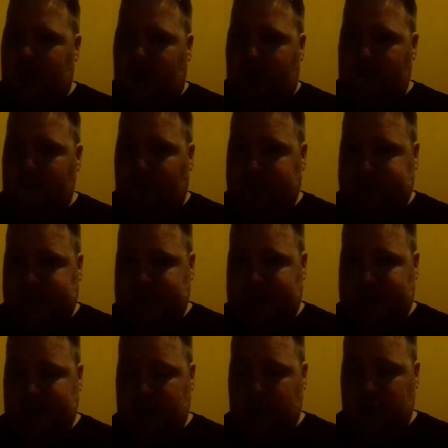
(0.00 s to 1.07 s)
I'm watching
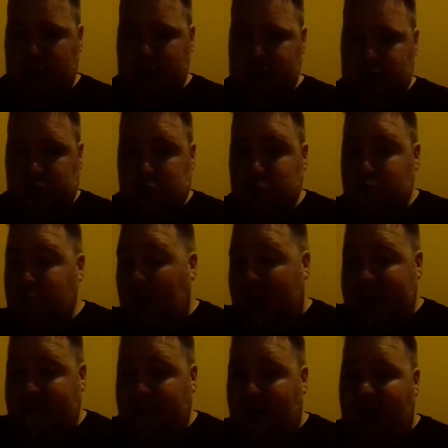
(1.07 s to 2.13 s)
it
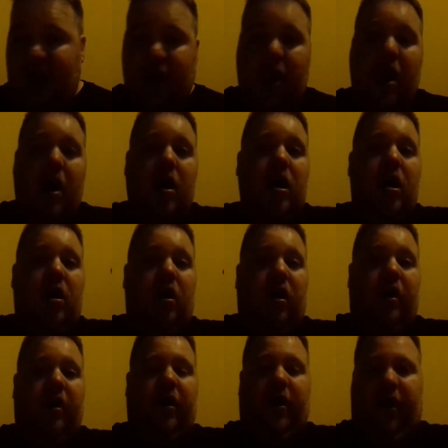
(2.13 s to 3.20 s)
straight away.
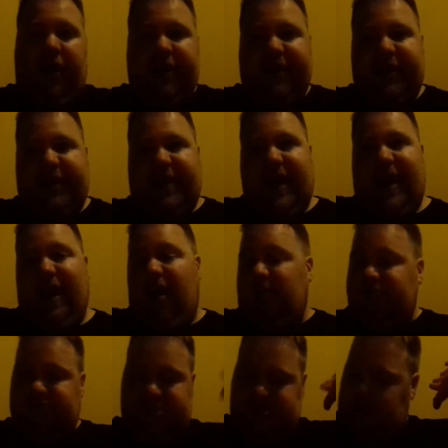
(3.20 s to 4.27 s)
I don't care.
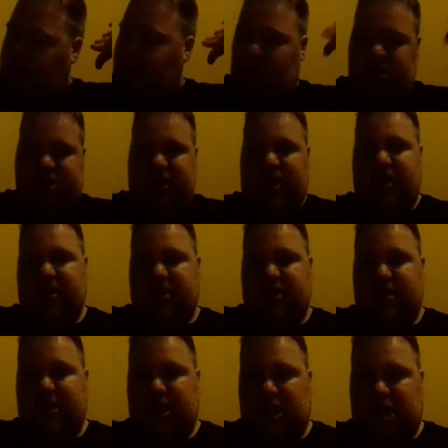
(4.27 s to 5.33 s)
I'm I'm watching it
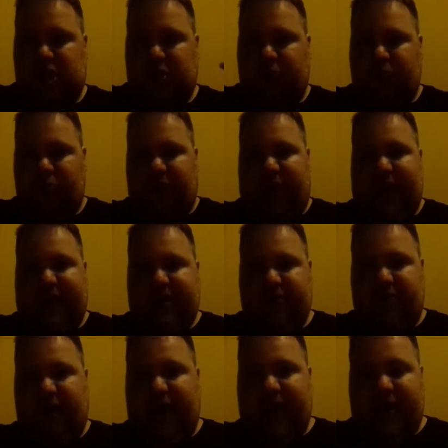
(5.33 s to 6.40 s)
straight
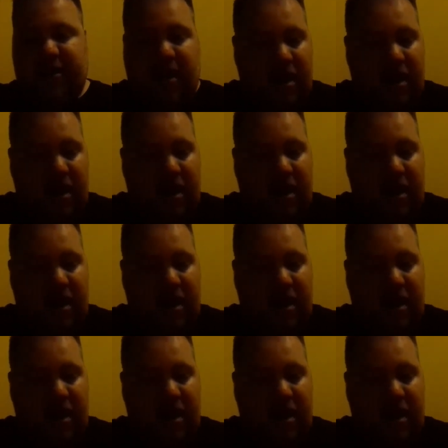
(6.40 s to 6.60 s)
away.